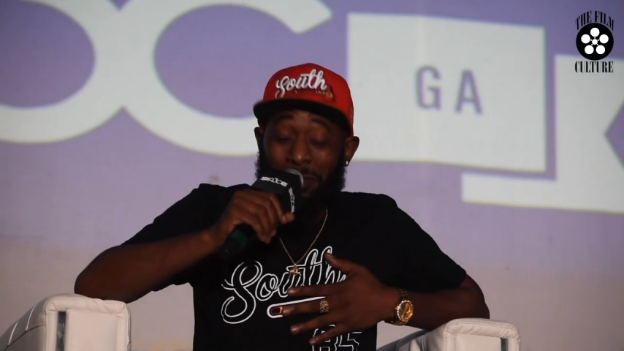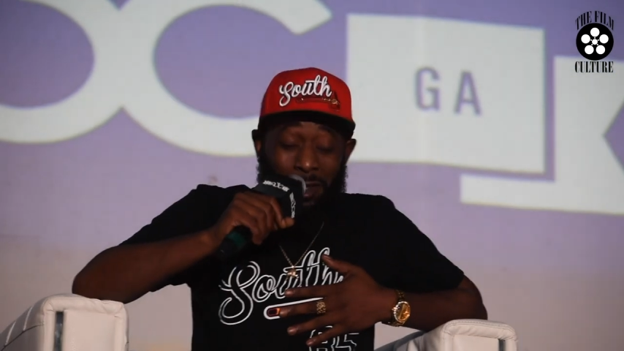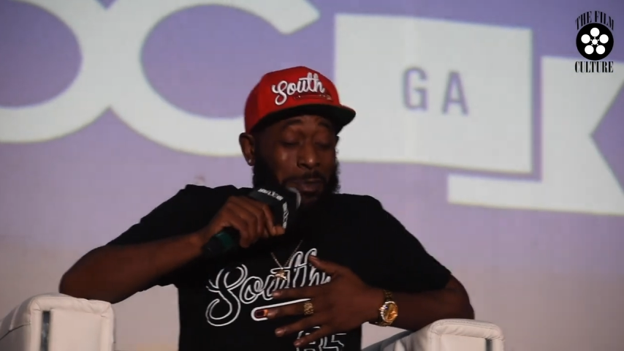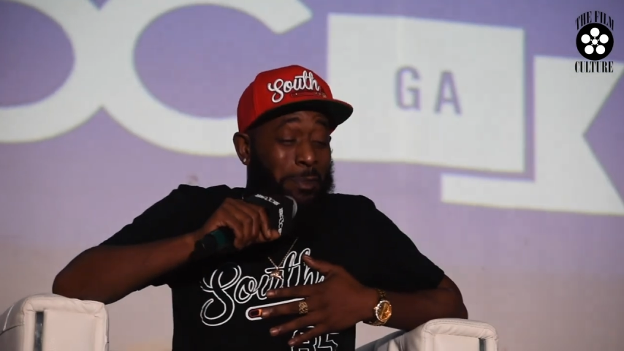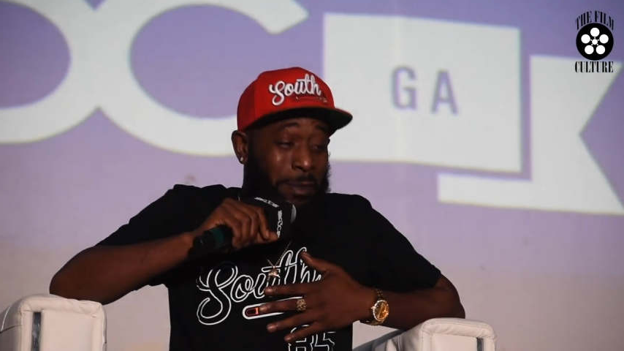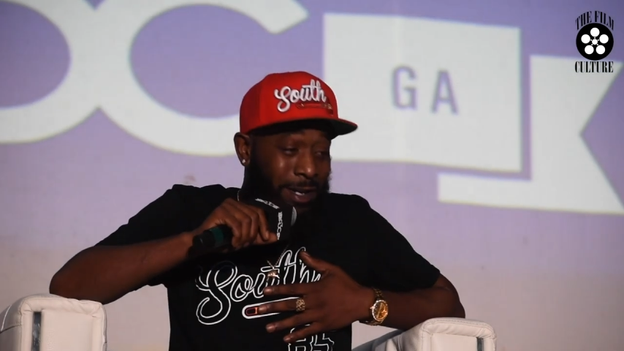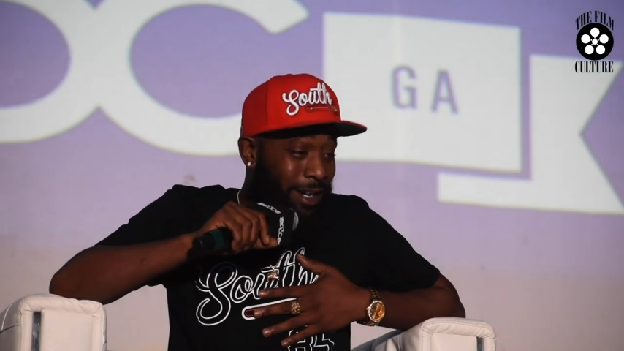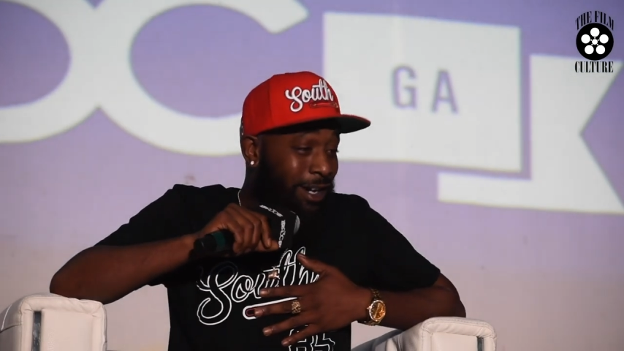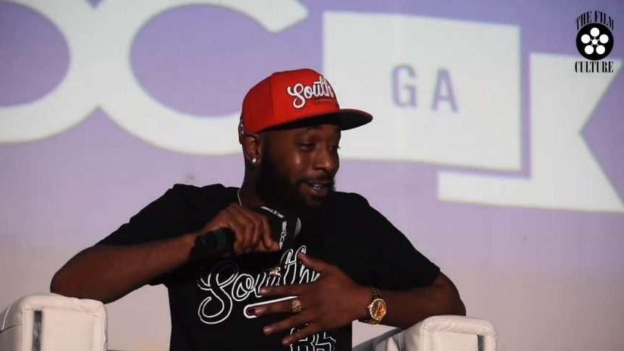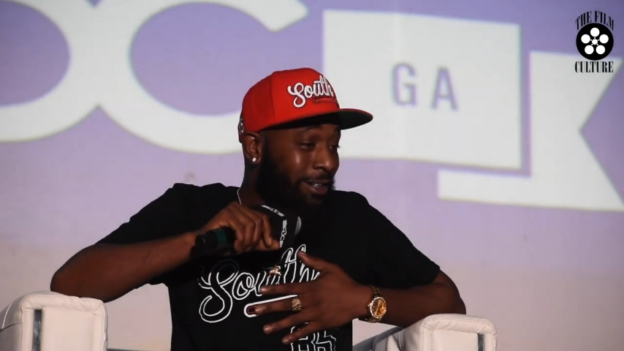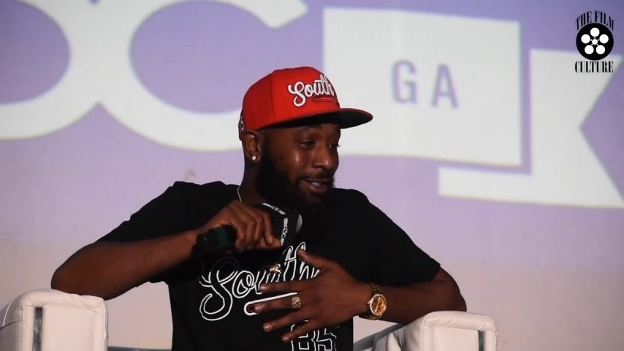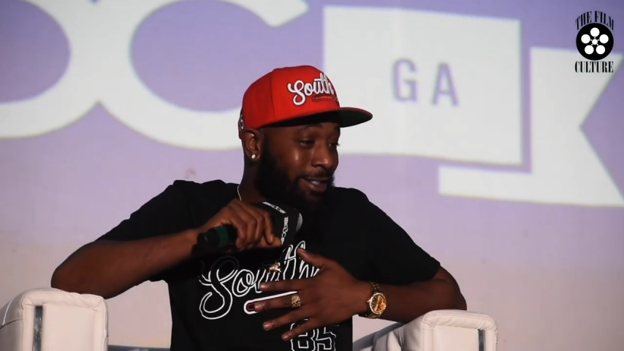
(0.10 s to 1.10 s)
Be
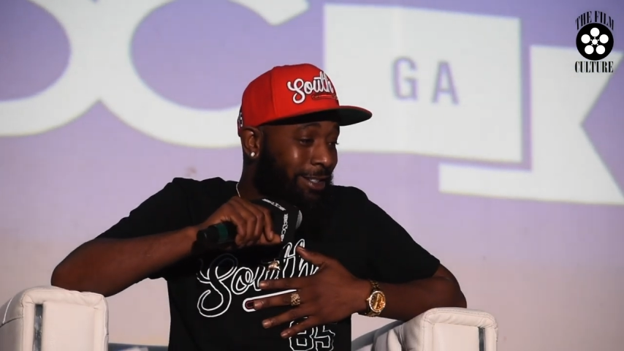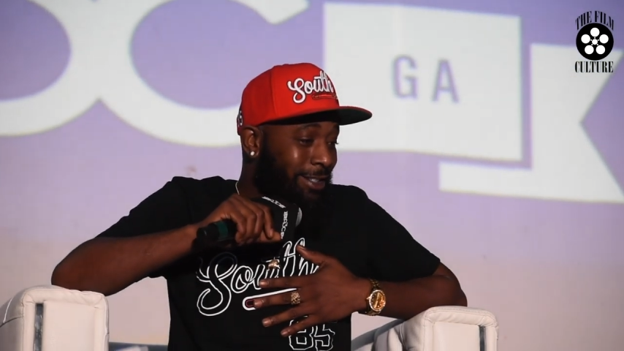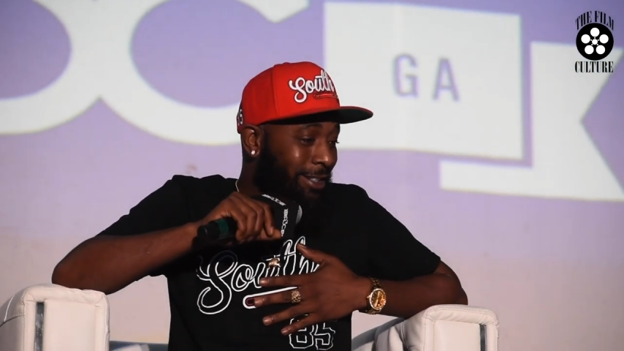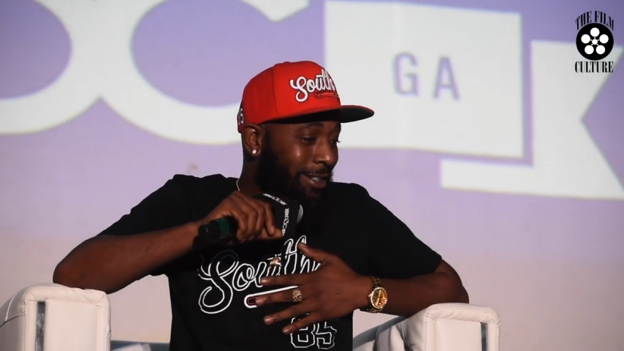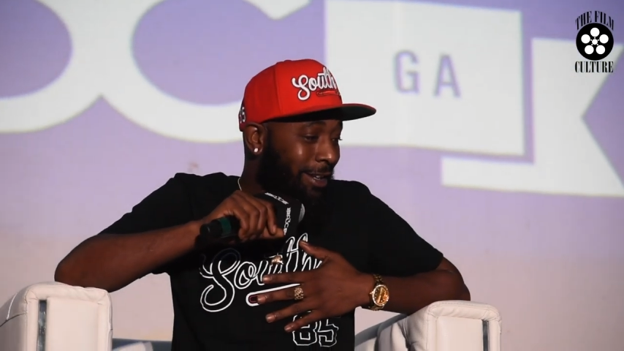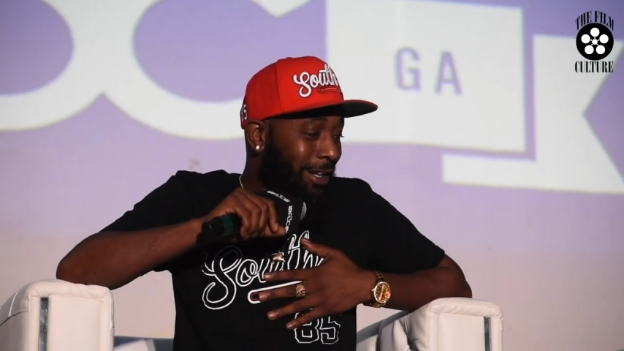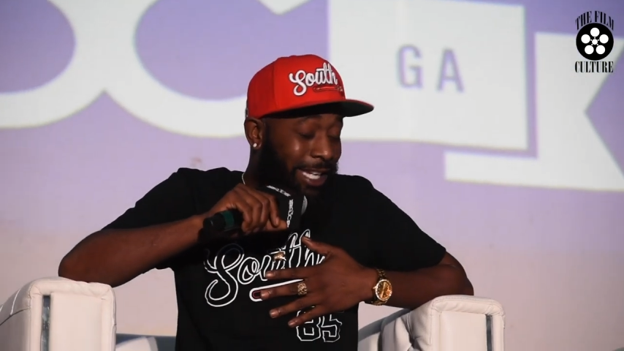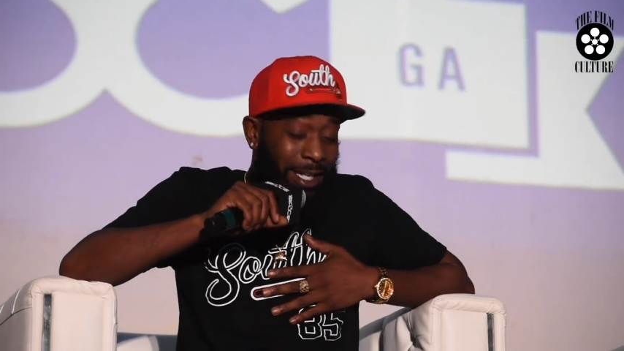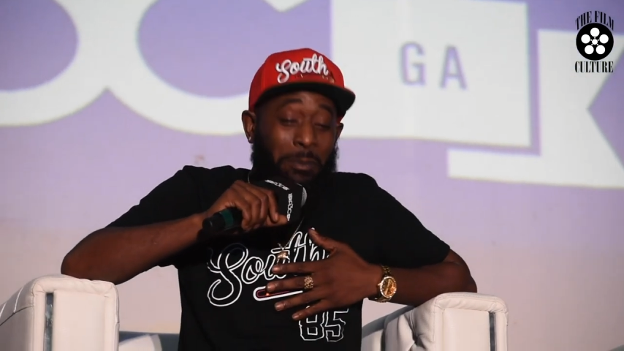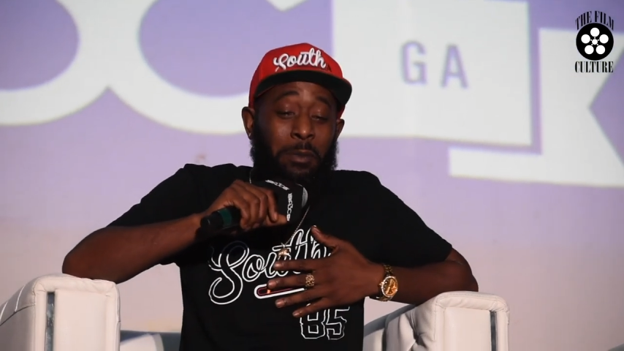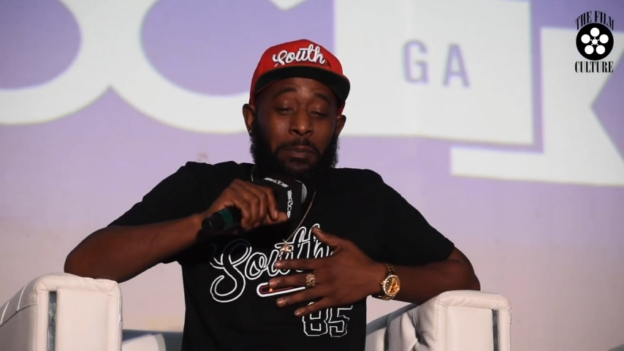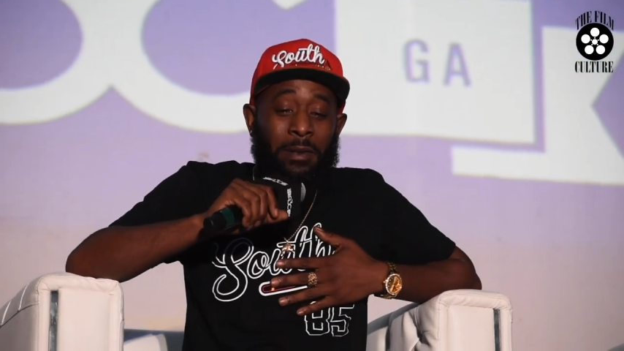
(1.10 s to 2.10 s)
prepared. Get